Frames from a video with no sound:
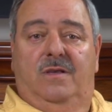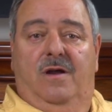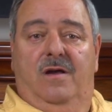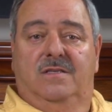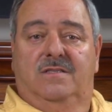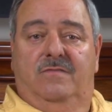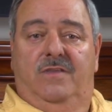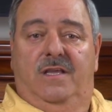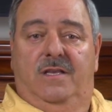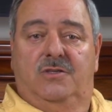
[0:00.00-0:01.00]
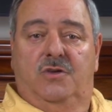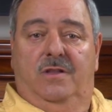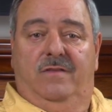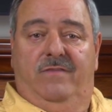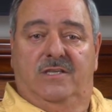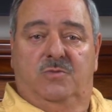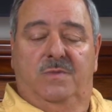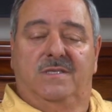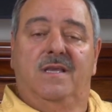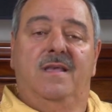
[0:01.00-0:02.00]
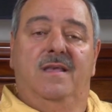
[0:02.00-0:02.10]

the cost of the initial investment,